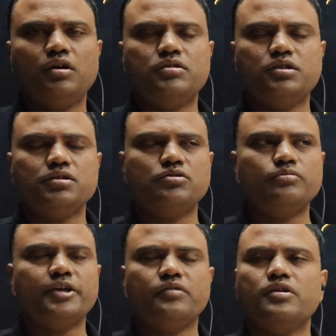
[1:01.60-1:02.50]
Answer
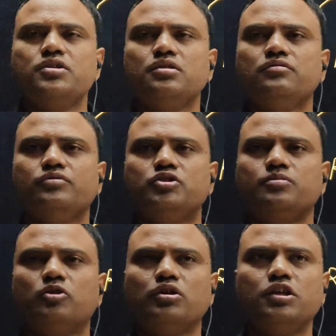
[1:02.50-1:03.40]
to my question. Which
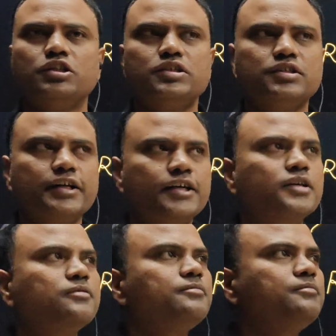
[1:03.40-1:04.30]
bond length is
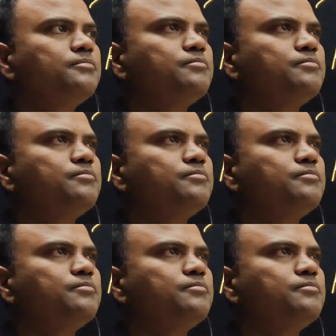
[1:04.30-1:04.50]
greater?